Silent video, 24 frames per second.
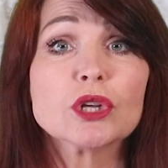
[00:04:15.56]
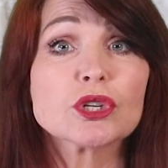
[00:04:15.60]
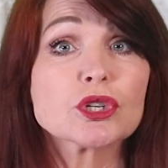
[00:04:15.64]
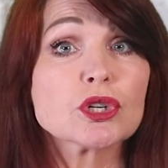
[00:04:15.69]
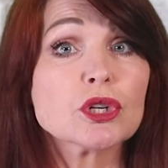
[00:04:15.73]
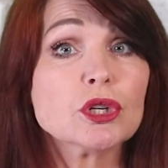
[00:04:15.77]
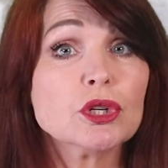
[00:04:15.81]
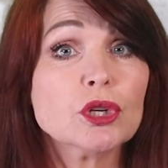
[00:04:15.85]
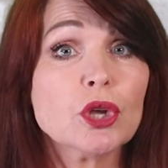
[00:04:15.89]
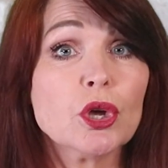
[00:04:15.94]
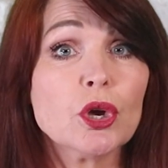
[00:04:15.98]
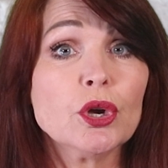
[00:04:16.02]

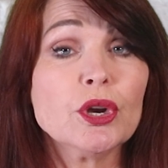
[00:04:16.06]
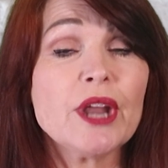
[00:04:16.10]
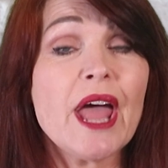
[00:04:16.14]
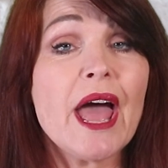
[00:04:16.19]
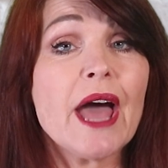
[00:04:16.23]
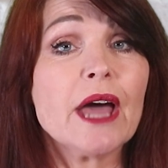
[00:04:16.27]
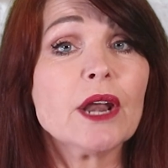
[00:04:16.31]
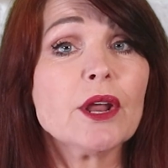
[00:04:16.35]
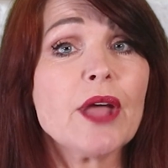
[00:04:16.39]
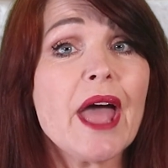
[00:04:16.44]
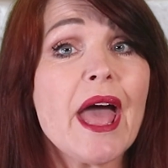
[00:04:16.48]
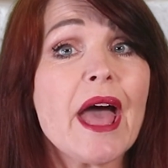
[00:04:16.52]
to learn
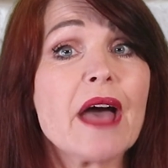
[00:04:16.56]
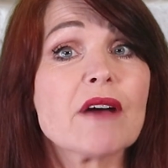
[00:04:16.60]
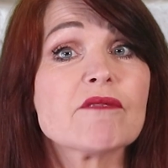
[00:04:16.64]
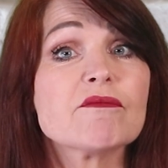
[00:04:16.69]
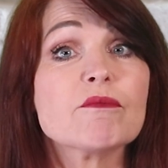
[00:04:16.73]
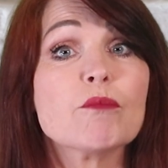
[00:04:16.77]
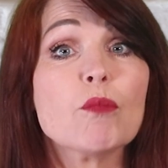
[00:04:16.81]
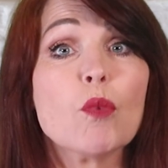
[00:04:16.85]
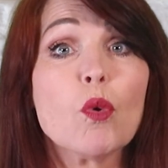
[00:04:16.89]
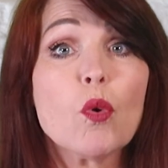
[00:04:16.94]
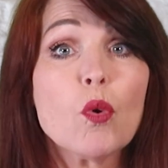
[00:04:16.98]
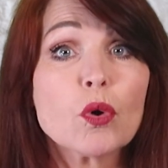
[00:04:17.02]
how to have
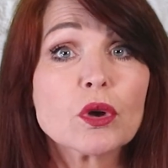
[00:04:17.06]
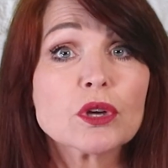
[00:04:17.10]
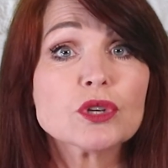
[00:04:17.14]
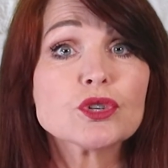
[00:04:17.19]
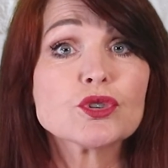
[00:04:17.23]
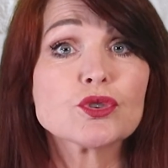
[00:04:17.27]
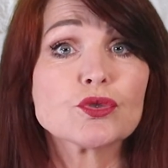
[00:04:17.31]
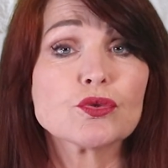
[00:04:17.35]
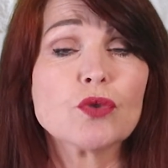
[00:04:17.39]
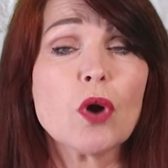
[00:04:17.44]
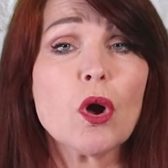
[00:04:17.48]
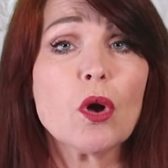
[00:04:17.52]
more
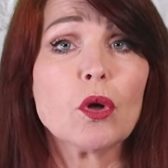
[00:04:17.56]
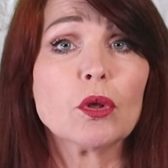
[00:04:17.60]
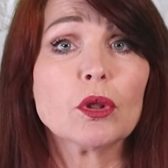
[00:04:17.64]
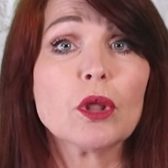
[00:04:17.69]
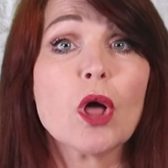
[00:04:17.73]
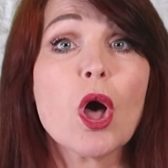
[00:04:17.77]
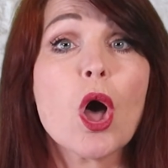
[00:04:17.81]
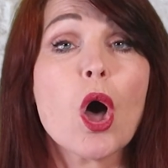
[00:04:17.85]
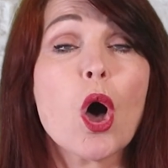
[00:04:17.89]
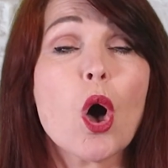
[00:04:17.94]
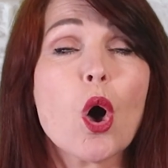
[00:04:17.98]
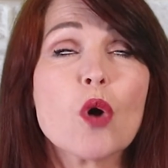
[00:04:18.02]

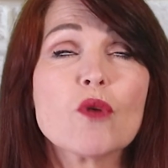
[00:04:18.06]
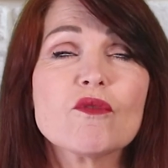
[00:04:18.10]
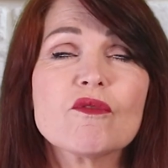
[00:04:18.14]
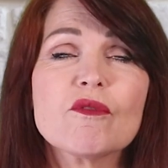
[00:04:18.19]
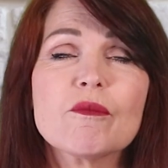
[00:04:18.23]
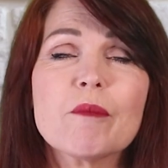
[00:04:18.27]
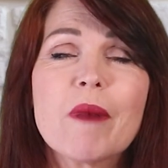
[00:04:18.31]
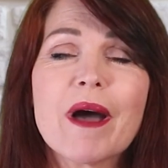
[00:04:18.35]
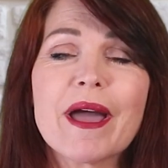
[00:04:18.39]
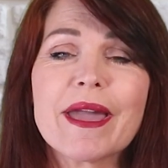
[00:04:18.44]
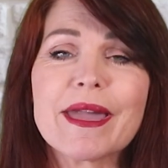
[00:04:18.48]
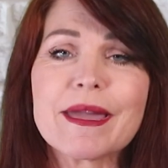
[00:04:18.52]
control
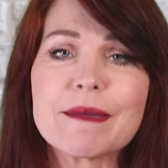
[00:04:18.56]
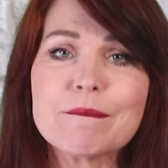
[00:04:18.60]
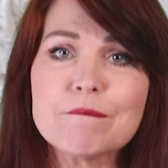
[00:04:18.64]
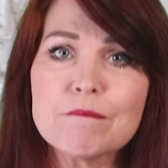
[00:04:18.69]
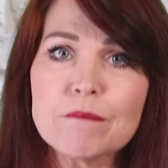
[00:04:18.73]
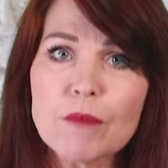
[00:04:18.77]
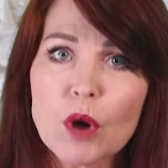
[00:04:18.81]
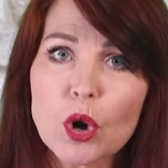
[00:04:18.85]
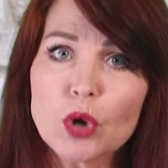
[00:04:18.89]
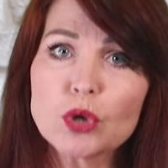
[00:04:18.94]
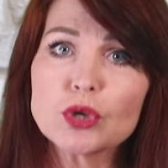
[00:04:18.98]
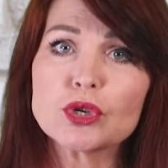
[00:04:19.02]
over my
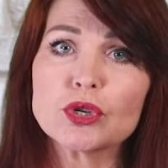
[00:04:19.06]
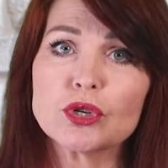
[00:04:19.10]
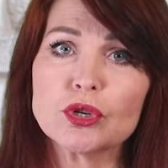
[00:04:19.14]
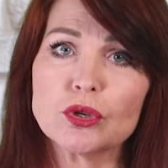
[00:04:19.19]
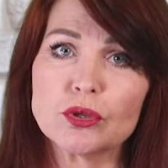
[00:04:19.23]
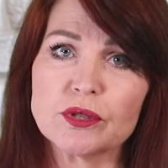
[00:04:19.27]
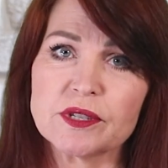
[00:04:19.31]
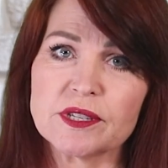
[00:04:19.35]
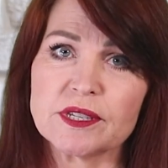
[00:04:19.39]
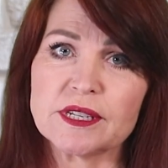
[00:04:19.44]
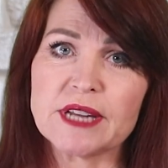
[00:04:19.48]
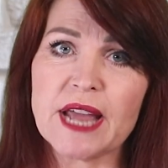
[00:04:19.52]

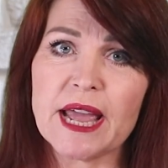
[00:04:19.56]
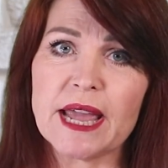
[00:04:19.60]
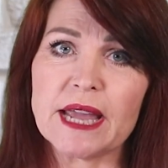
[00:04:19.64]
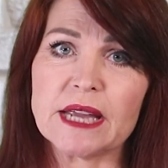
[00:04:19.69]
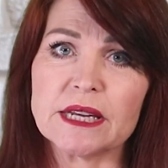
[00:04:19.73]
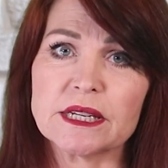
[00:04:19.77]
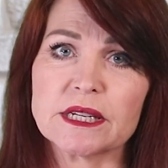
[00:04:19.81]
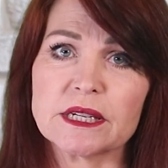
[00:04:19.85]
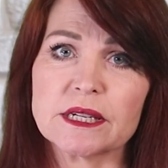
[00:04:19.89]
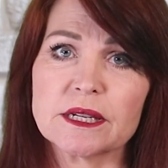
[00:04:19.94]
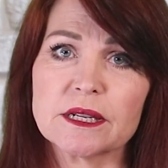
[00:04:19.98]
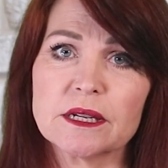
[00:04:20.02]
emotional
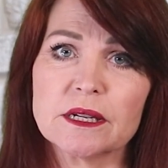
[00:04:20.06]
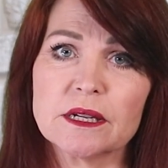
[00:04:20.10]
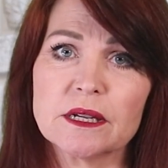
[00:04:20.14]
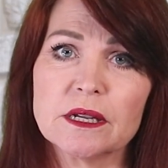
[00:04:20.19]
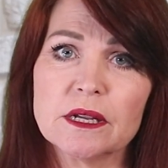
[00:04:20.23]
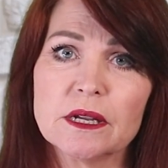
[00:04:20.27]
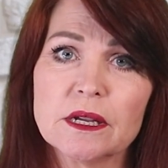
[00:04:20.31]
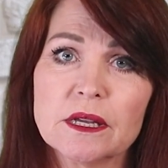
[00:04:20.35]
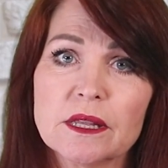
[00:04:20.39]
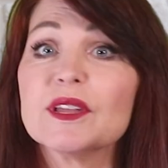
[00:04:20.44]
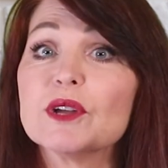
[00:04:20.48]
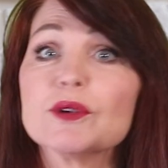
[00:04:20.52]
state.
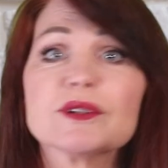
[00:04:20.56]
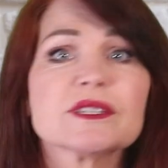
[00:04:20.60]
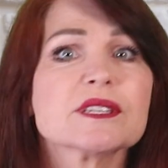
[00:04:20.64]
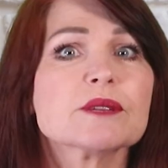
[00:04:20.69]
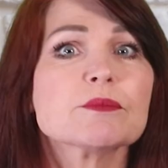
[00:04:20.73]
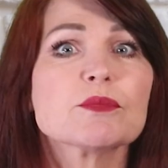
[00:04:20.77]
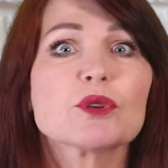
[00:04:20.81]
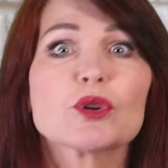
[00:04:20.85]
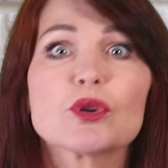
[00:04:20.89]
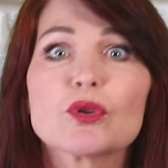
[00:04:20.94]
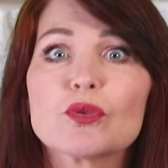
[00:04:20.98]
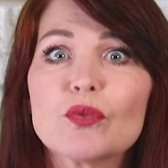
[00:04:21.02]
There are
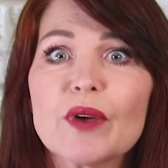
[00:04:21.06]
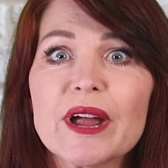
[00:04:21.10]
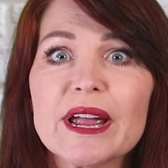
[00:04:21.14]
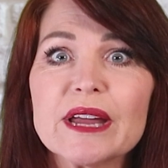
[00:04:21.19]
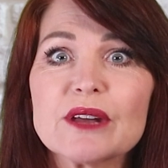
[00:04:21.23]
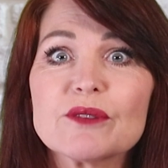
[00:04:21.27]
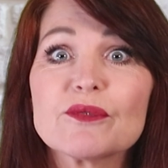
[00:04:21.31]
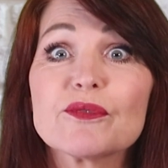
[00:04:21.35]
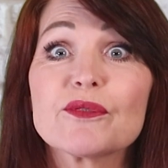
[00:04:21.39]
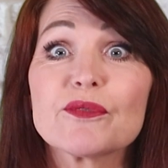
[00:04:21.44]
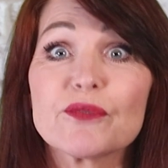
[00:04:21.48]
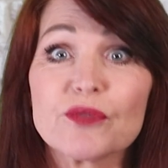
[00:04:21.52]
some
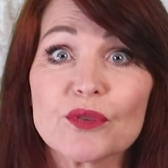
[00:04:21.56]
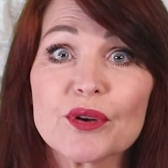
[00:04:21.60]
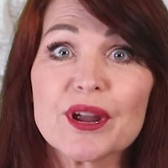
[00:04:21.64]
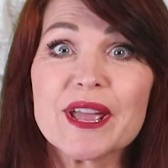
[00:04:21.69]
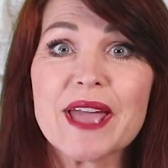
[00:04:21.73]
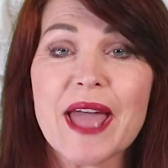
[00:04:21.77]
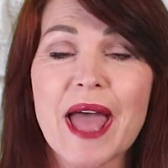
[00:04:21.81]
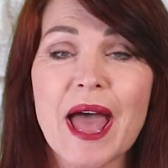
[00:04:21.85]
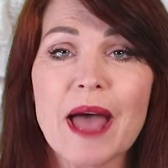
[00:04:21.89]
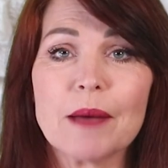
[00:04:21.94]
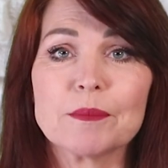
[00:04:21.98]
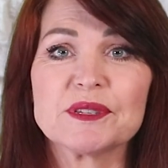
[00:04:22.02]
great
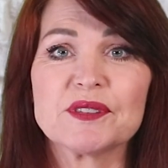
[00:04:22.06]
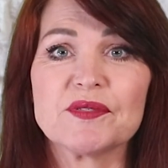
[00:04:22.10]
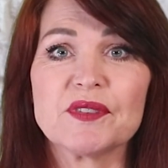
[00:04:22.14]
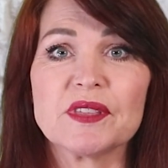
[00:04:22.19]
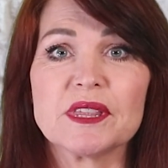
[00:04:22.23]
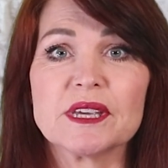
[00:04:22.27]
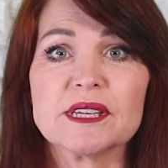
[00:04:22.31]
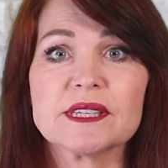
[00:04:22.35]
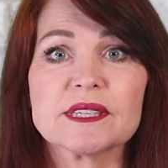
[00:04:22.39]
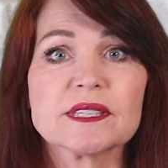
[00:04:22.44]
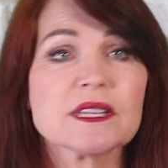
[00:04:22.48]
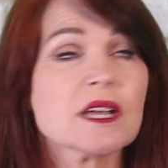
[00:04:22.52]
free apps for
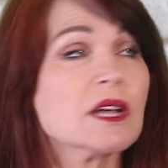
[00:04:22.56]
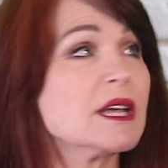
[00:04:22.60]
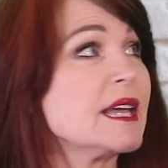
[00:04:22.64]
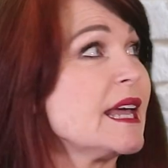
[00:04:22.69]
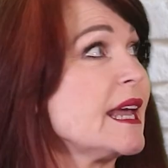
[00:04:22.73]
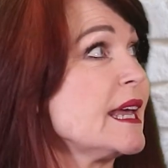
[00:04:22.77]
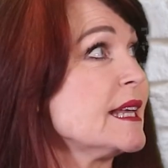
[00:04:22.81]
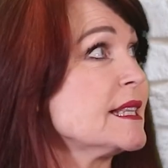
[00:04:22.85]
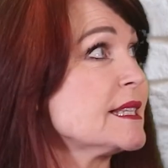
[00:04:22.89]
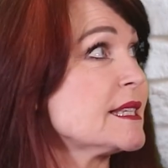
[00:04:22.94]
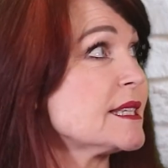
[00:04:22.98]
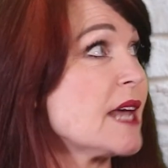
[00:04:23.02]
this.
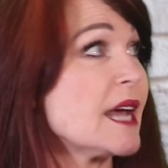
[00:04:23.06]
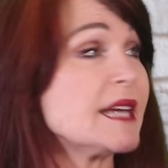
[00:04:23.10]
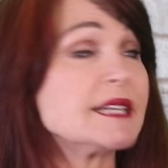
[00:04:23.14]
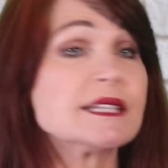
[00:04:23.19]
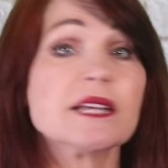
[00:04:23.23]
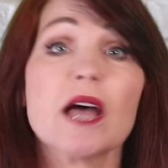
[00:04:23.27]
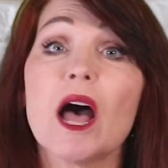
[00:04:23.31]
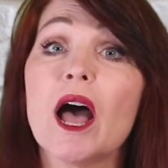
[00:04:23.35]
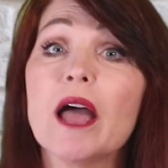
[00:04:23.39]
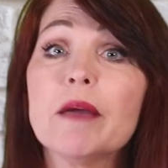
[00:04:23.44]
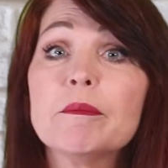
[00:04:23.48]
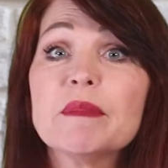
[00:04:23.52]
Insight
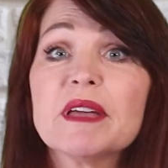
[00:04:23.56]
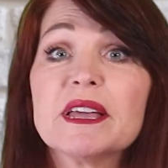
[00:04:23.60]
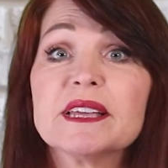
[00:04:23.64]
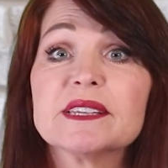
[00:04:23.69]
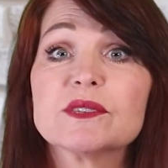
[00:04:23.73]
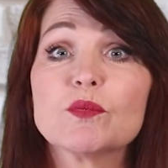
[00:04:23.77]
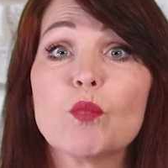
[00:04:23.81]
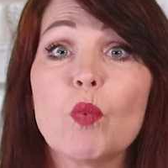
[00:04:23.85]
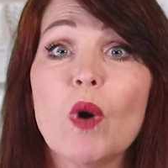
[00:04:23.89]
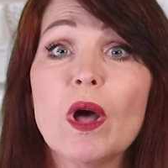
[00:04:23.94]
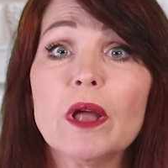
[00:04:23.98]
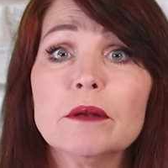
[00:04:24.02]
Timer
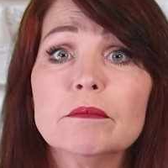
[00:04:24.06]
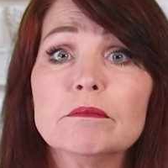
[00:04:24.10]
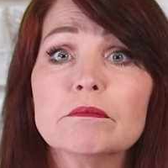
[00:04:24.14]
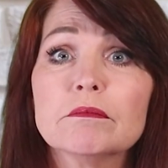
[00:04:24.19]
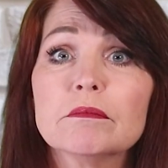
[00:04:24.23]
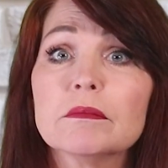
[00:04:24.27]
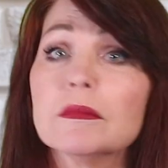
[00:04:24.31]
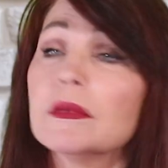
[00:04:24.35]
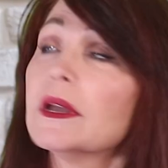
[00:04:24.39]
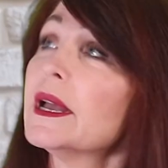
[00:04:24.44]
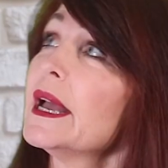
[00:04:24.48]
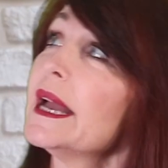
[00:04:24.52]
is one,
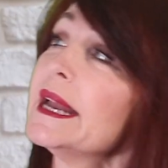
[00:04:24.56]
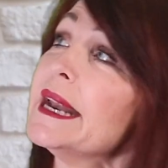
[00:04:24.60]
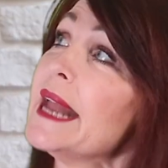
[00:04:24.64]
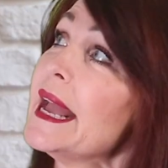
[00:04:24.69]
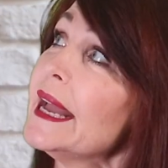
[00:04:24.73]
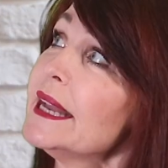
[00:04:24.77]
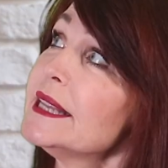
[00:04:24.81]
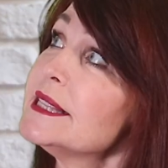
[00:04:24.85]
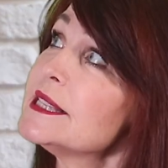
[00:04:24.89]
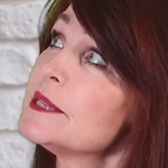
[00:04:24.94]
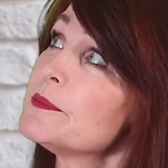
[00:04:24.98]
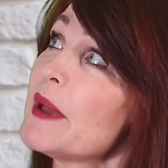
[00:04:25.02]
and
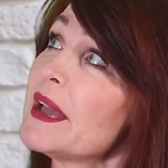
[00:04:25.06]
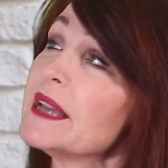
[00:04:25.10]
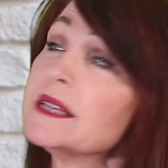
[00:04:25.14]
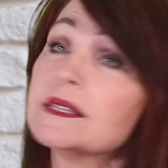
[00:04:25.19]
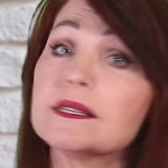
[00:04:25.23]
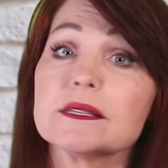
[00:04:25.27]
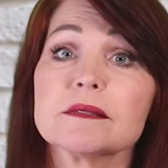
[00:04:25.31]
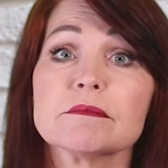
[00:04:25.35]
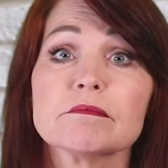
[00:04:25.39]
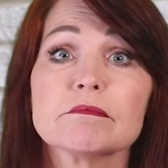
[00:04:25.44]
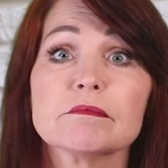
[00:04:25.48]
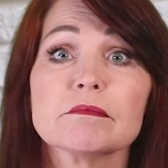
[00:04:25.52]

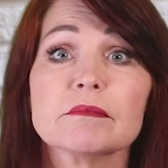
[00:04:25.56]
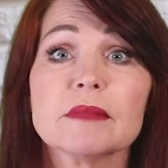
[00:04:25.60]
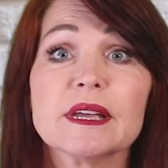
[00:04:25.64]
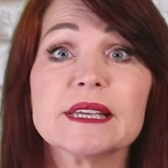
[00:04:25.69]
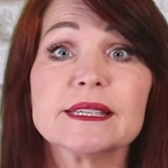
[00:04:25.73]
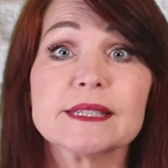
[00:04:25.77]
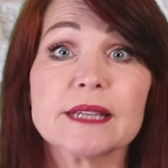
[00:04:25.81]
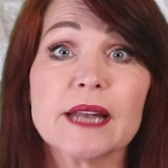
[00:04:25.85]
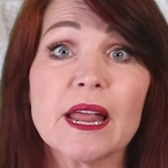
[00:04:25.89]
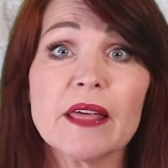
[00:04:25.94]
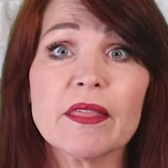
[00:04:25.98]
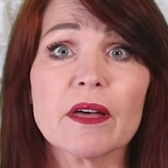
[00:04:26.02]
Headspace
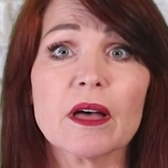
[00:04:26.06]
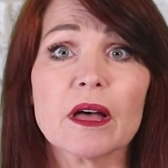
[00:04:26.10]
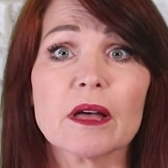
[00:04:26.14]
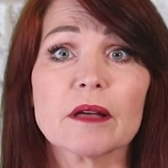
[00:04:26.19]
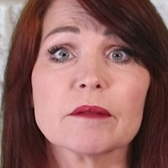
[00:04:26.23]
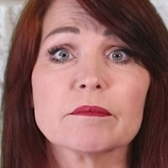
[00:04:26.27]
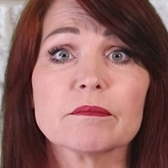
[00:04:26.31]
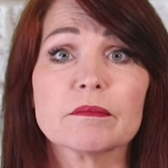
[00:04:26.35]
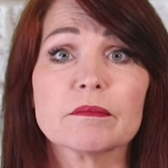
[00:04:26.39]
is another.